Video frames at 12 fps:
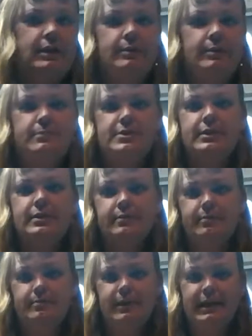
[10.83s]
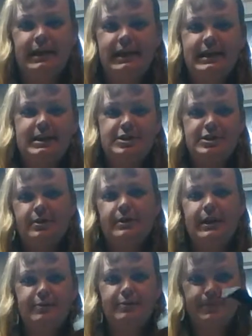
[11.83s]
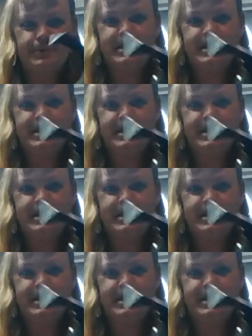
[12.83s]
so my gut kind of showed. I was supposed to